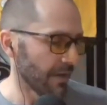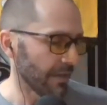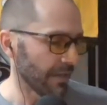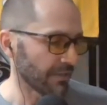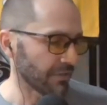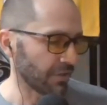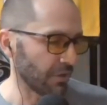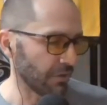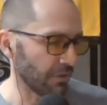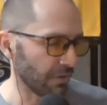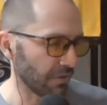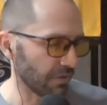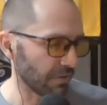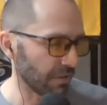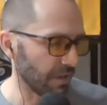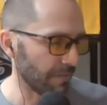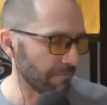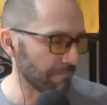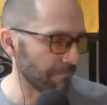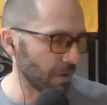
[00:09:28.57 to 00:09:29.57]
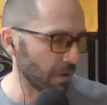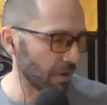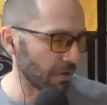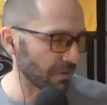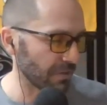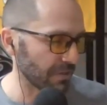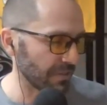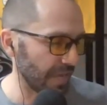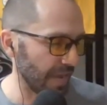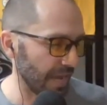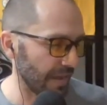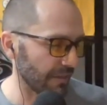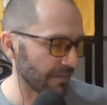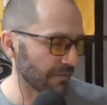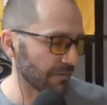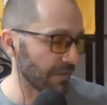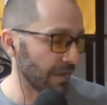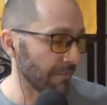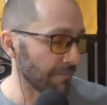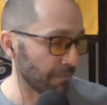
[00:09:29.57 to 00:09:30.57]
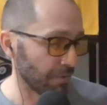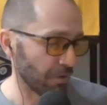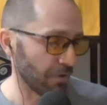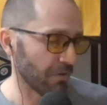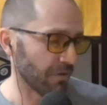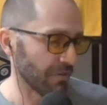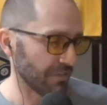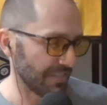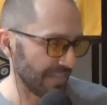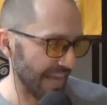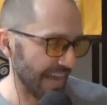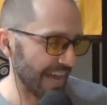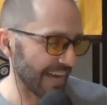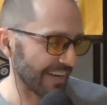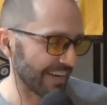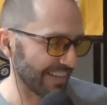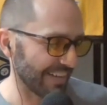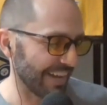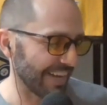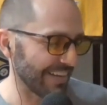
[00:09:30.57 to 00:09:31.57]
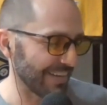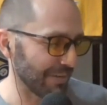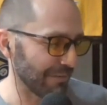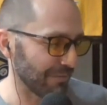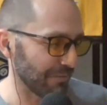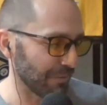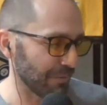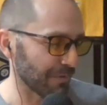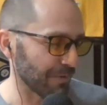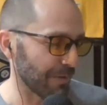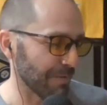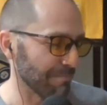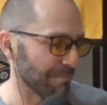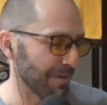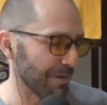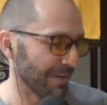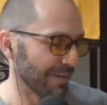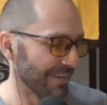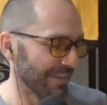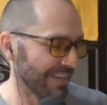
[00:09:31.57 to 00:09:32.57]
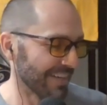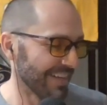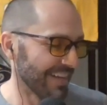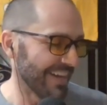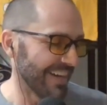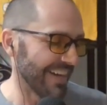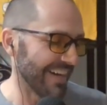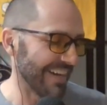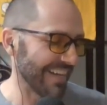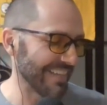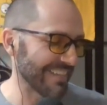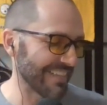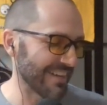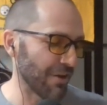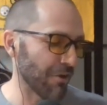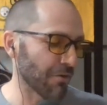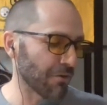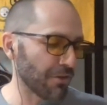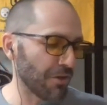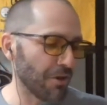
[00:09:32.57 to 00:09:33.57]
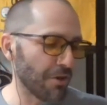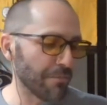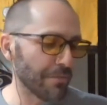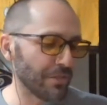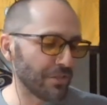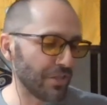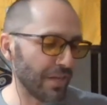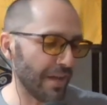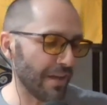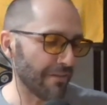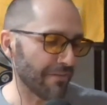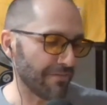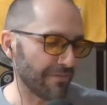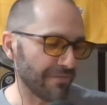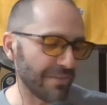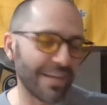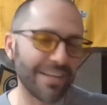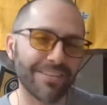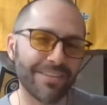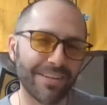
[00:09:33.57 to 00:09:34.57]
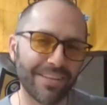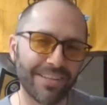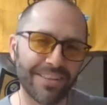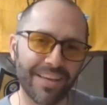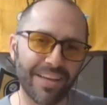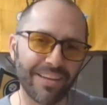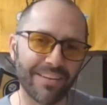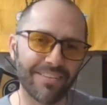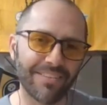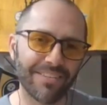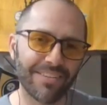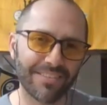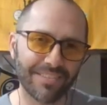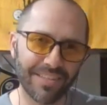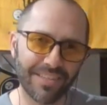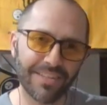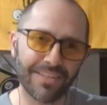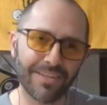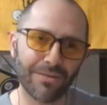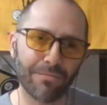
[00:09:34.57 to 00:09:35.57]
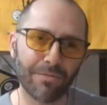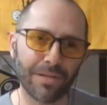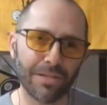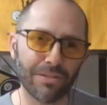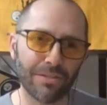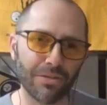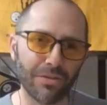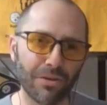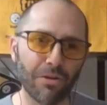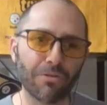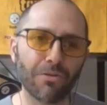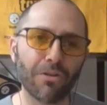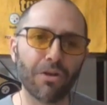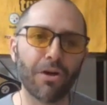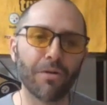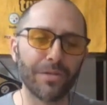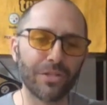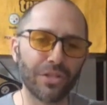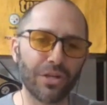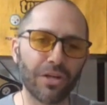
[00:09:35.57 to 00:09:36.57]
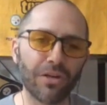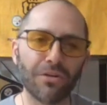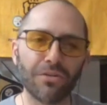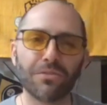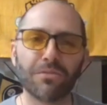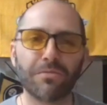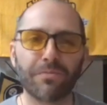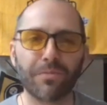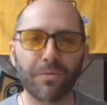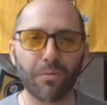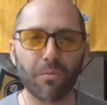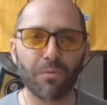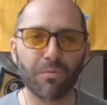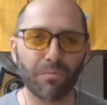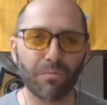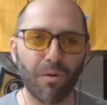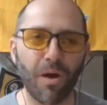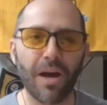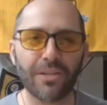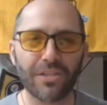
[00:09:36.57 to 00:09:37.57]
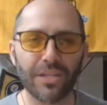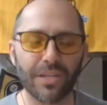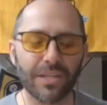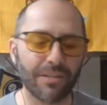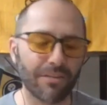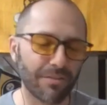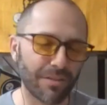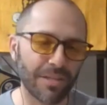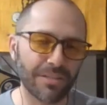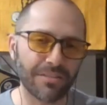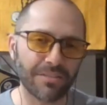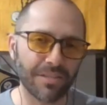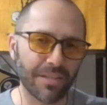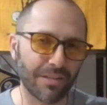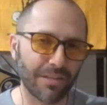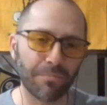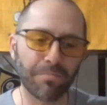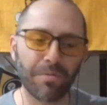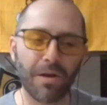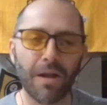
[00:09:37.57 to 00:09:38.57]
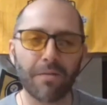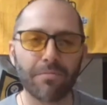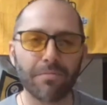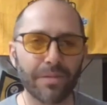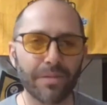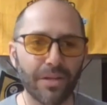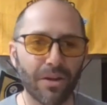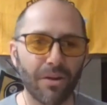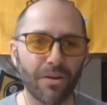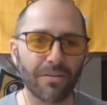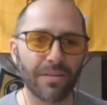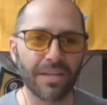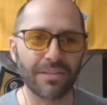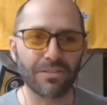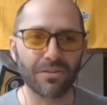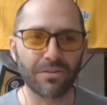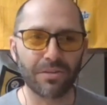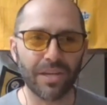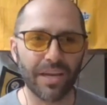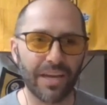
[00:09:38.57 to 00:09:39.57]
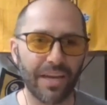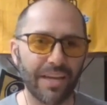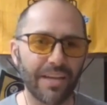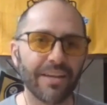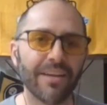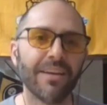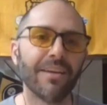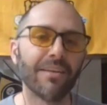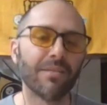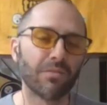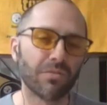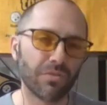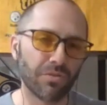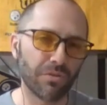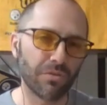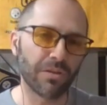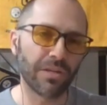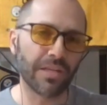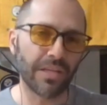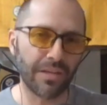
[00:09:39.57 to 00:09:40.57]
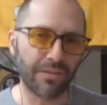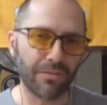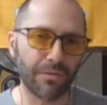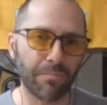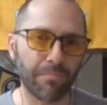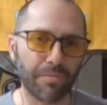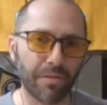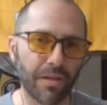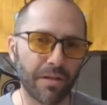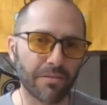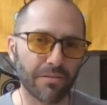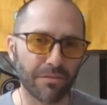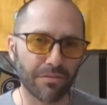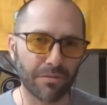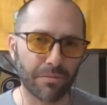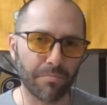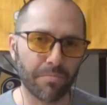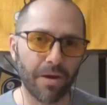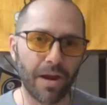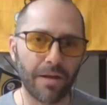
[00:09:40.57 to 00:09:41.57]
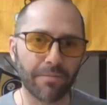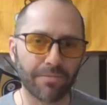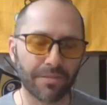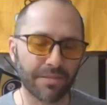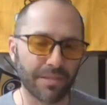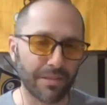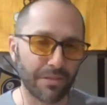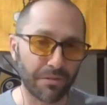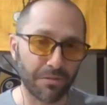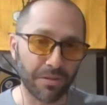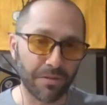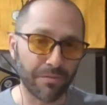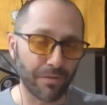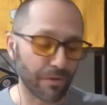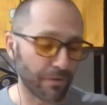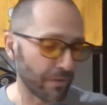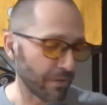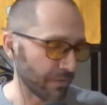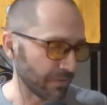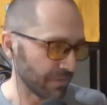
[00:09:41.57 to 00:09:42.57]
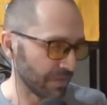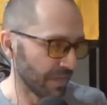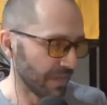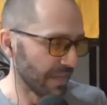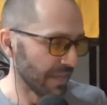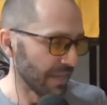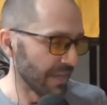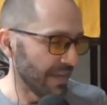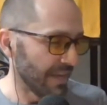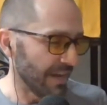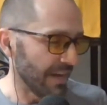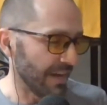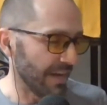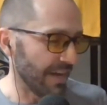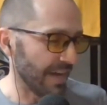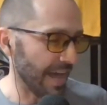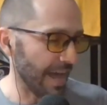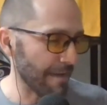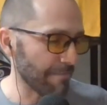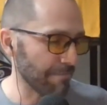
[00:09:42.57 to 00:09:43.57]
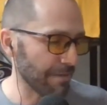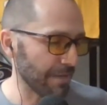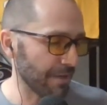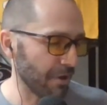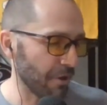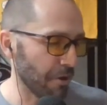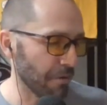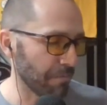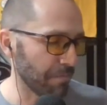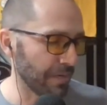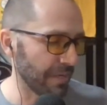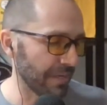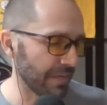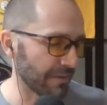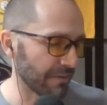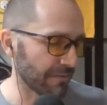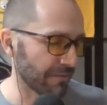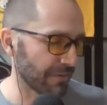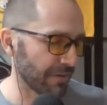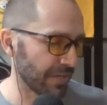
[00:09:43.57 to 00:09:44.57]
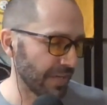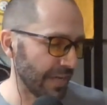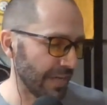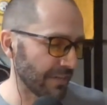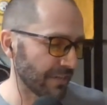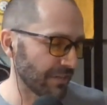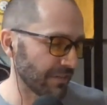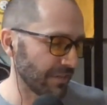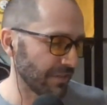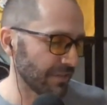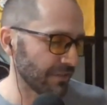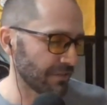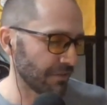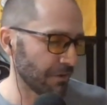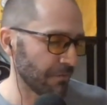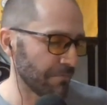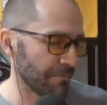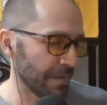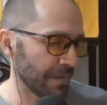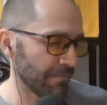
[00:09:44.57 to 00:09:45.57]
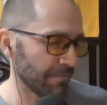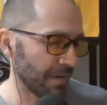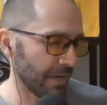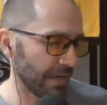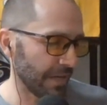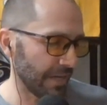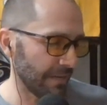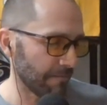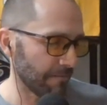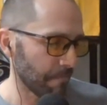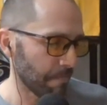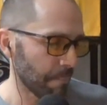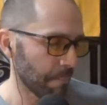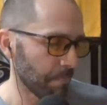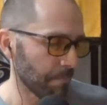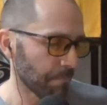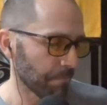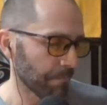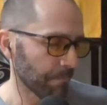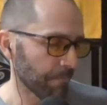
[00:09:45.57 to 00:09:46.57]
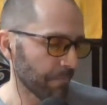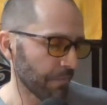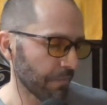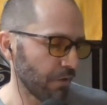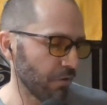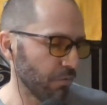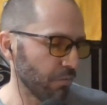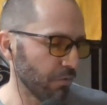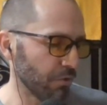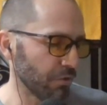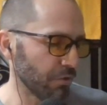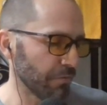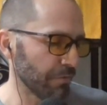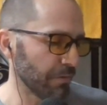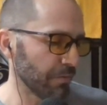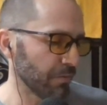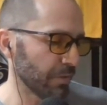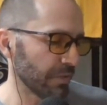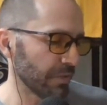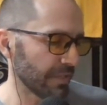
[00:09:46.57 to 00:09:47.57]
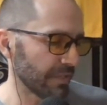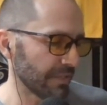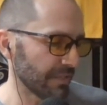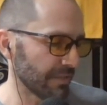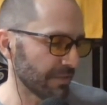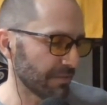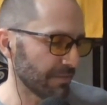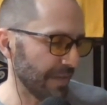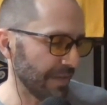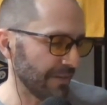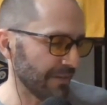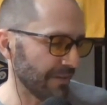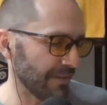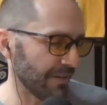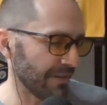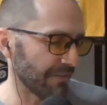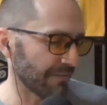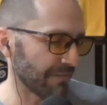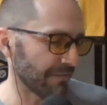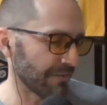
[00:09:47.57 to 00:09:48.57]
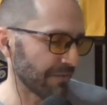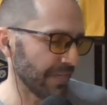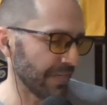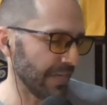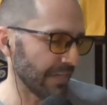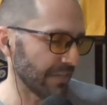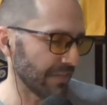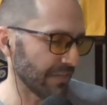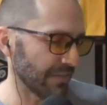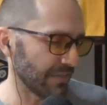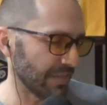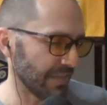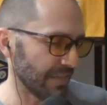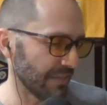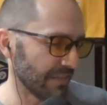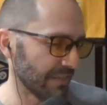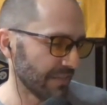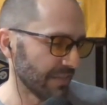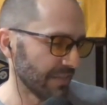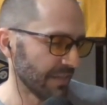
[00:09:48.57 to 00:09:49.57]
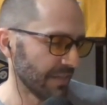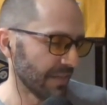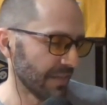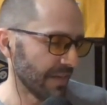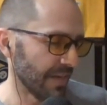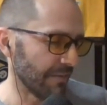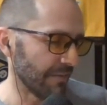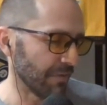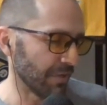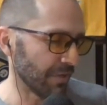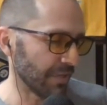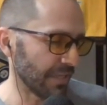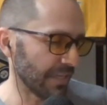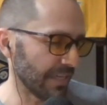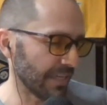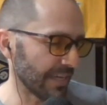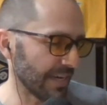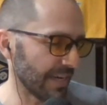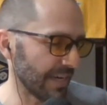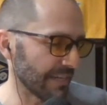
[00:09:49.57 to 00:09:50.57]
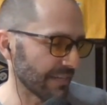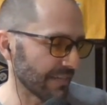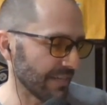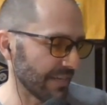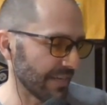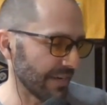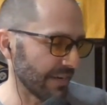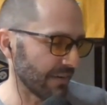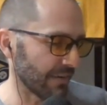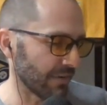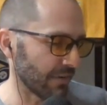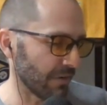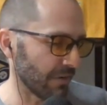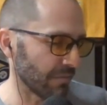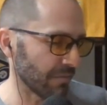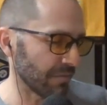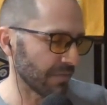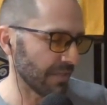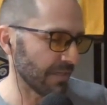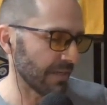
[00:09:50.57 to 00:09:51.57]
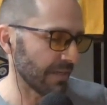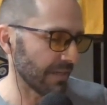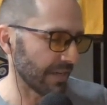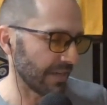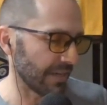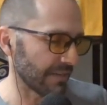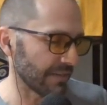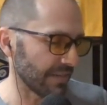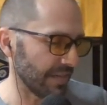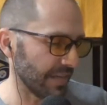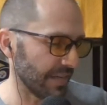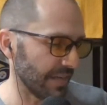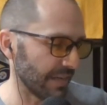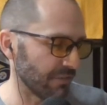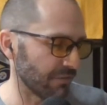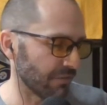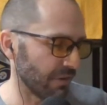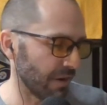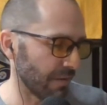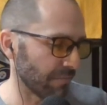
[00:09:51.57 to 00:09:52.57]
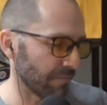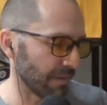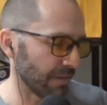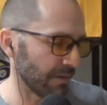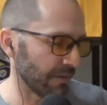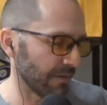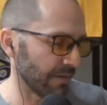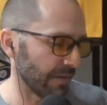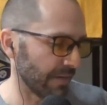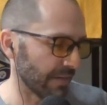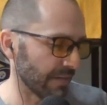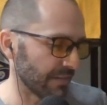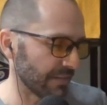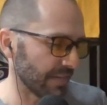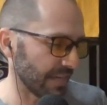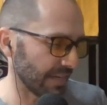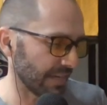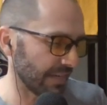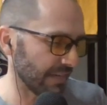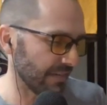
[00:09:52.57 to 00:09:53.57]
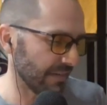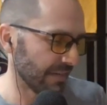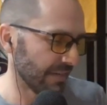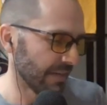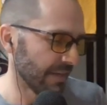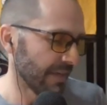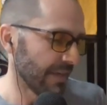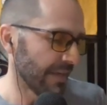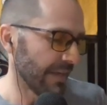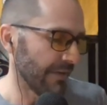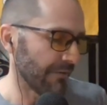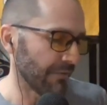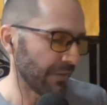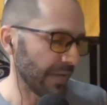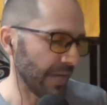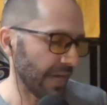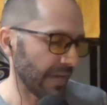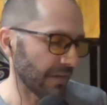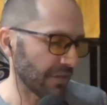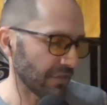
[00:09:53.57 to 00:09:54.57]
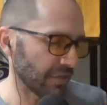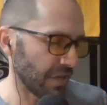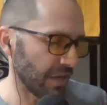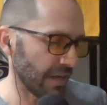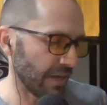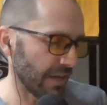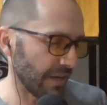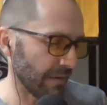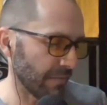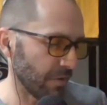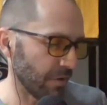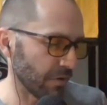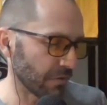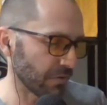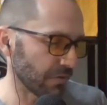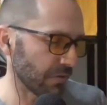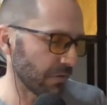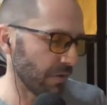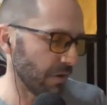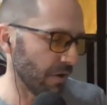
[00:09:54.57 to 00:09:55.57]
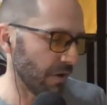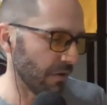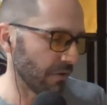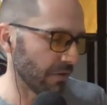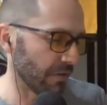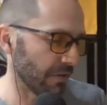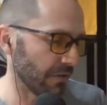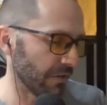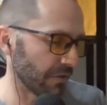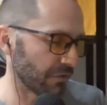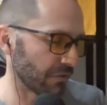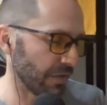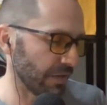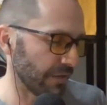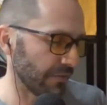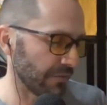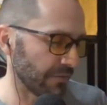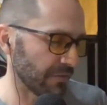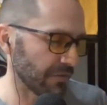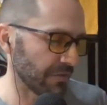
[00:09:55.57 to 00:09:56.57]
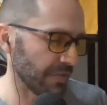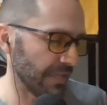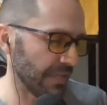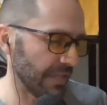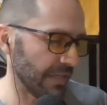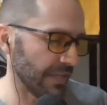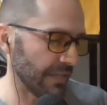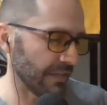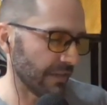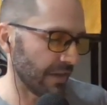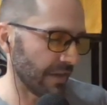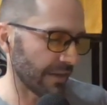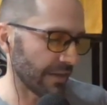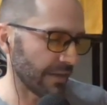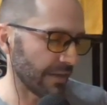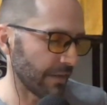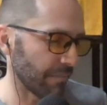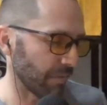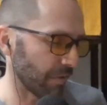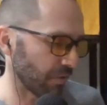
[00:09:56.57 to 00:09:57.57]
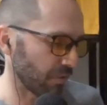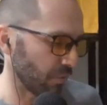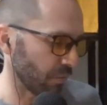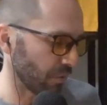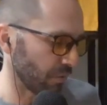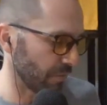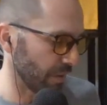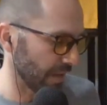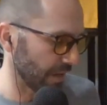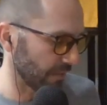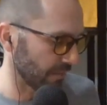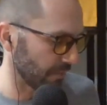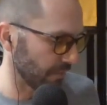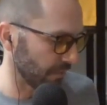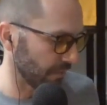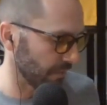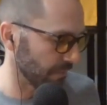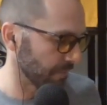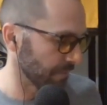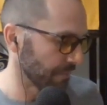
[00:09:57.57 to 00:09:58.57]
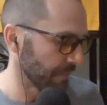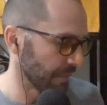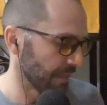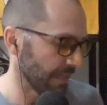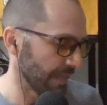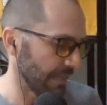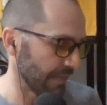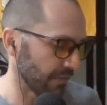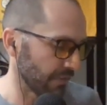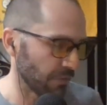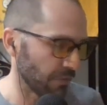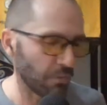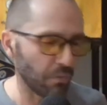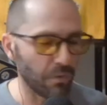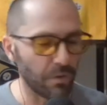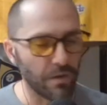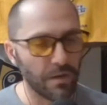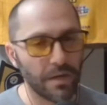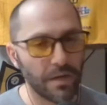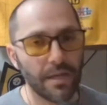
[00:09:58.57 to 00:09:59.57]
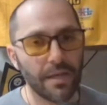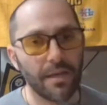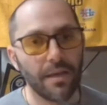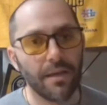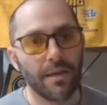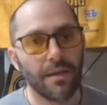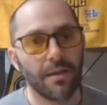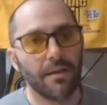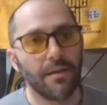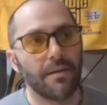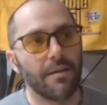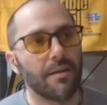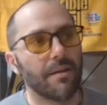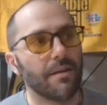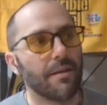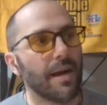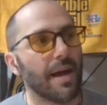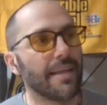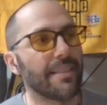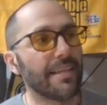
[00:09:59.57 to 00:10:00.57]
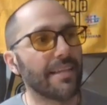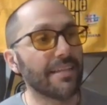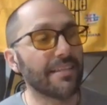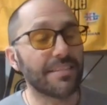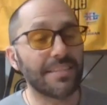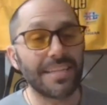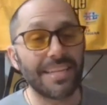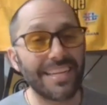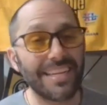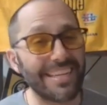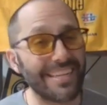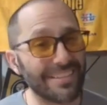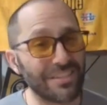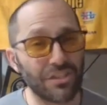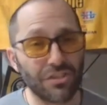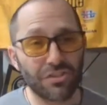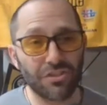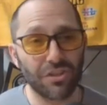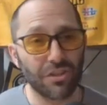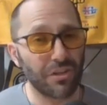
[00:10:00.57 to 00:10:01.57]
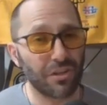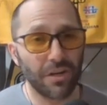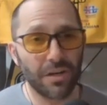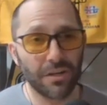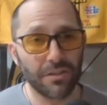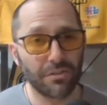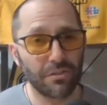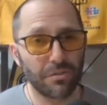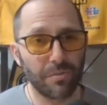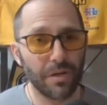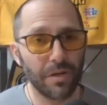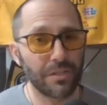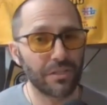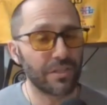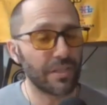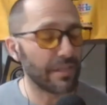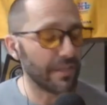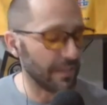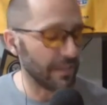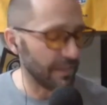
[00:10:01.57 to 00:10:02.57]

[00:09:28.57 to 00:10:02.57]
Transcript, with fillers: Let's go to Lumbar Zach, Lumber Zach ninety-four Lumbar. Uh, he's at Oklahoma Jeff. I like that. That's got a good ring to it. Oklahoma Joe's, if you're watching or listening, you probably aren't. That's okay. Still going to give you plugs and some props because I do love your grills. Uh, happy opening of free agency. So big money. Who would you be willing to spend on in free agency? I'm looking at guys like Eric Armstead, and I got to say, I'd drop Larry in a second if we had a shot at him. Also, all in on trading for Sneed and locking up our cornerback room, either or. I think Sneed is just going to cost too much. The,